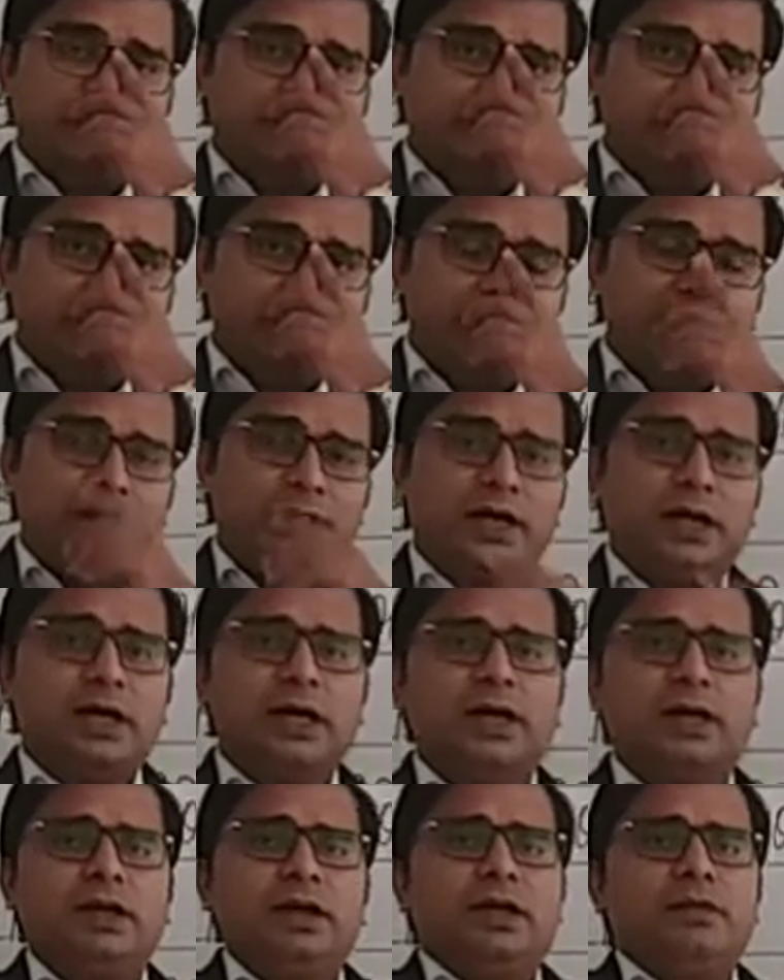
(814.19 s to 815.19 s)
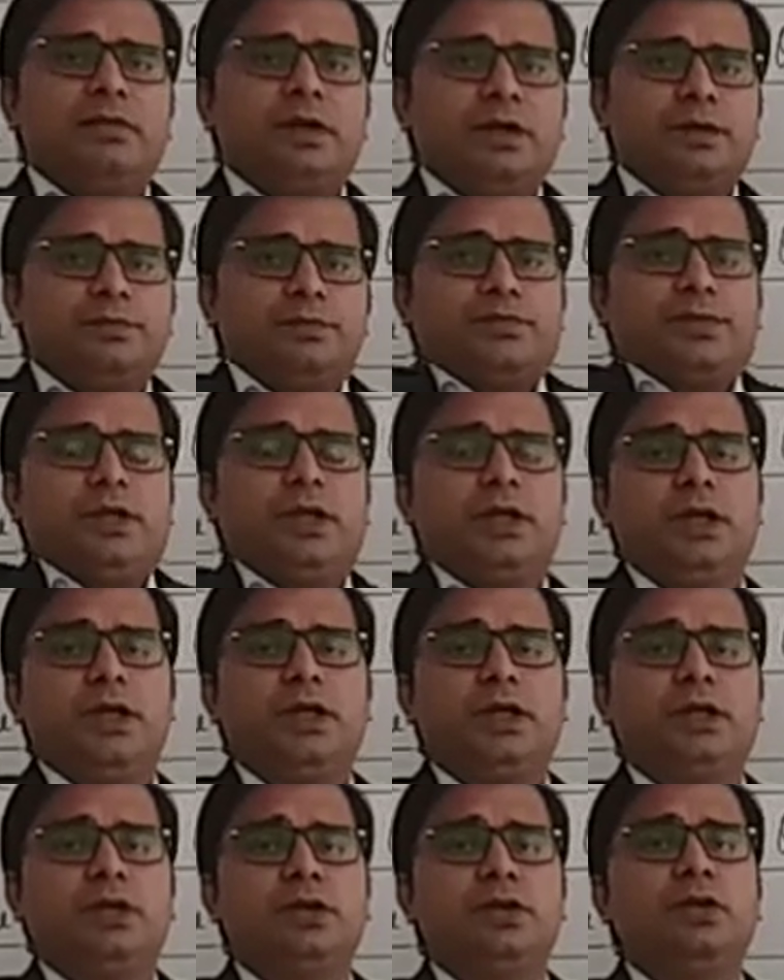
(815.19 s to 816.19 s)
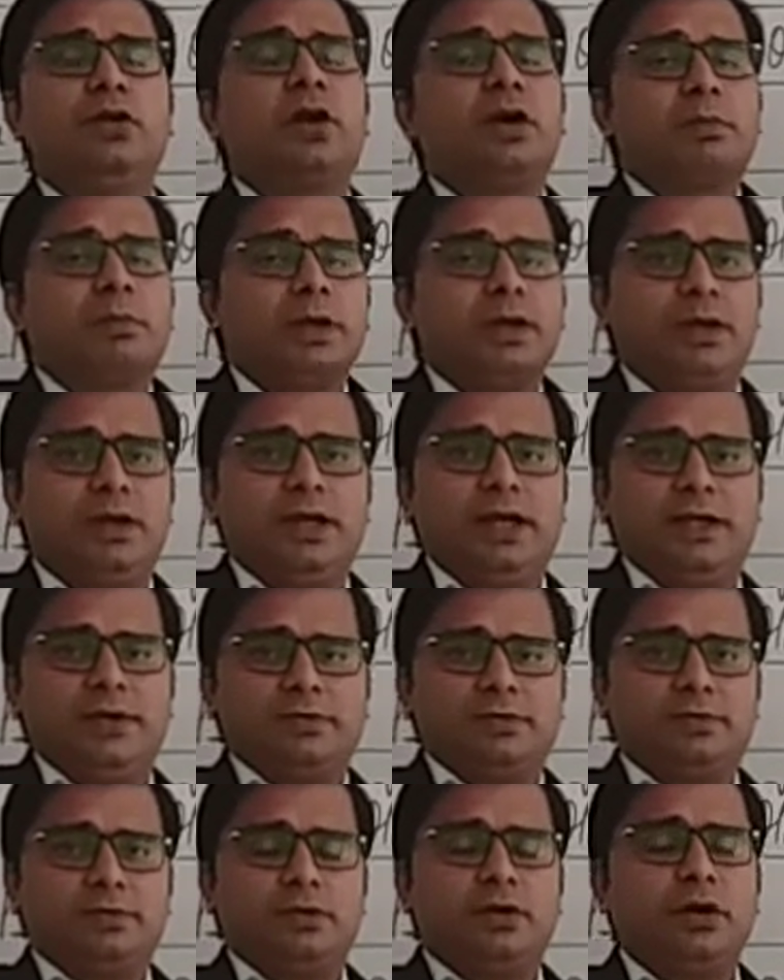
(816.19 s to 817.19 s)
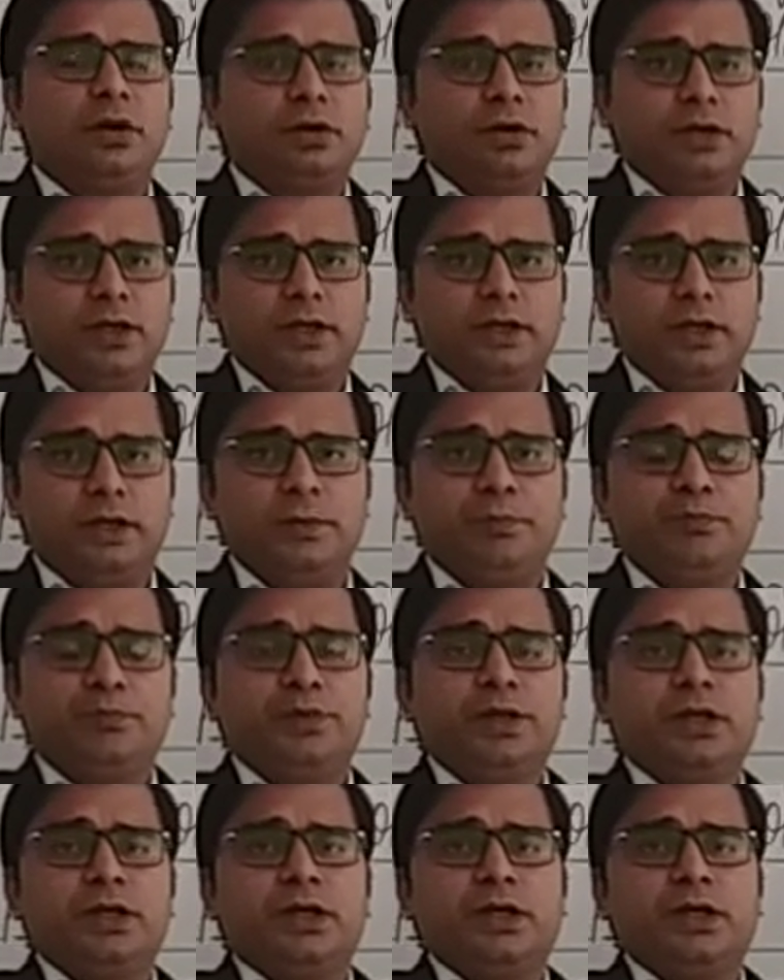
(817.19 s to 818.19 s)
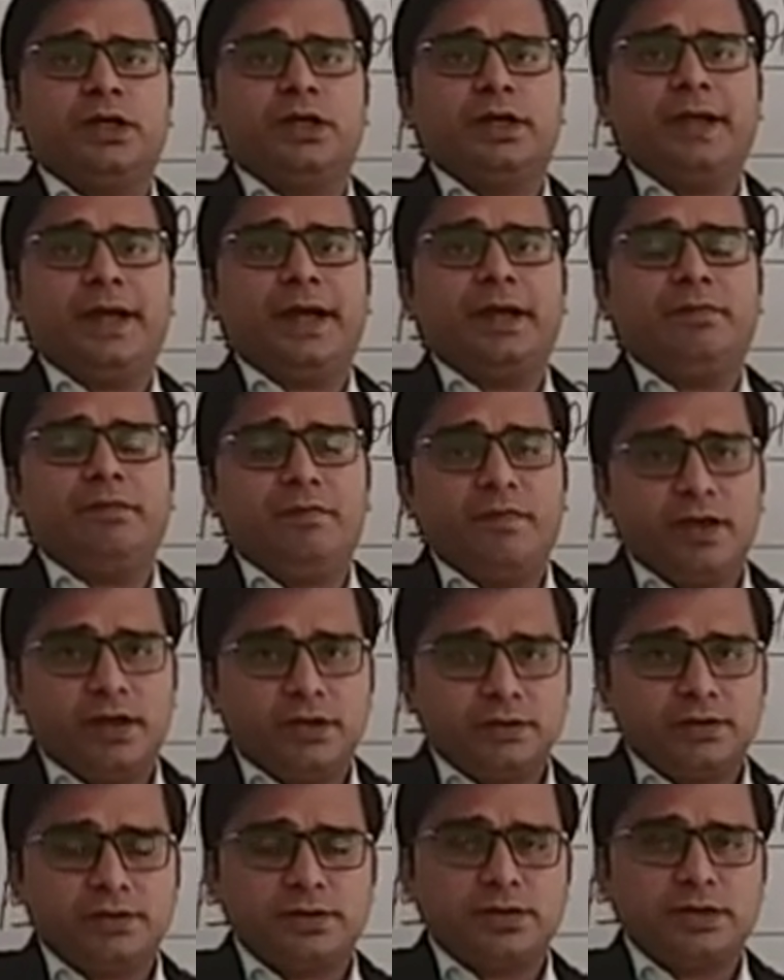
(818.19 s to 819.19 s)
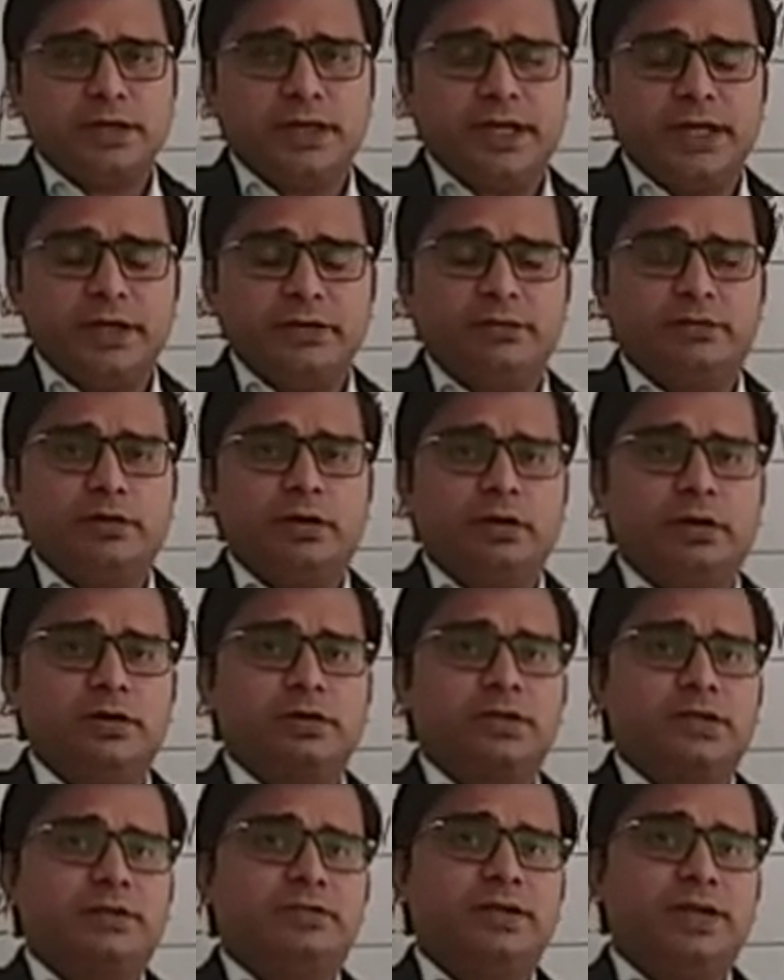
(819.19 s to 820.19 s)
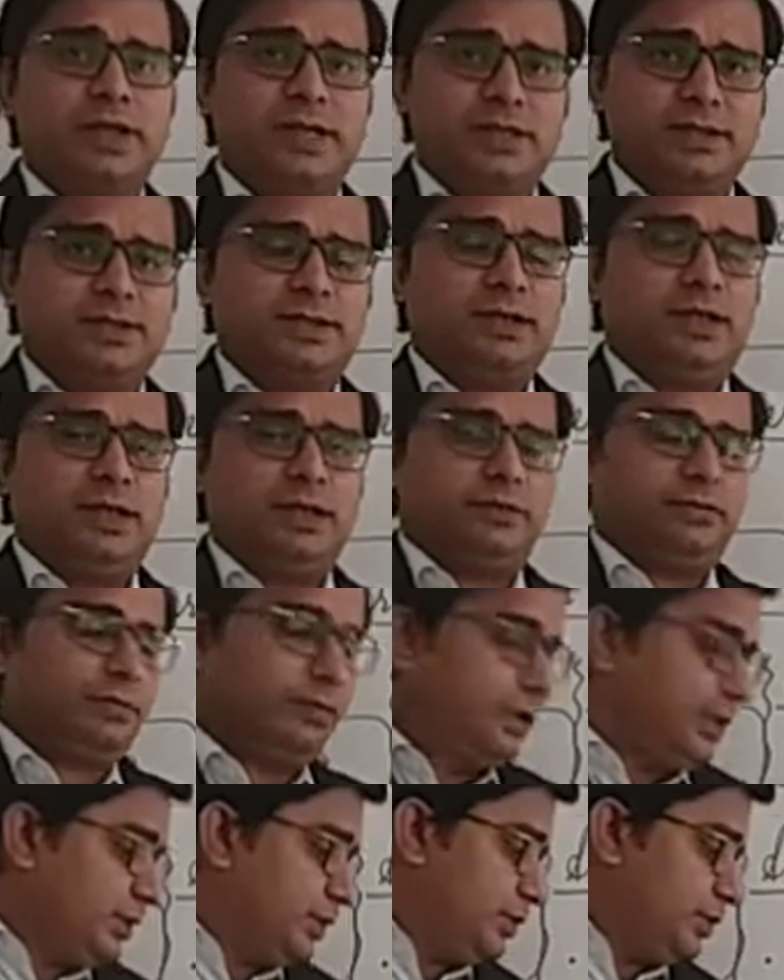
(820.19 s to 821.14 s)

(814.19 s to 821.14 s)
people are living in normal life, not a advanced life or civilized life.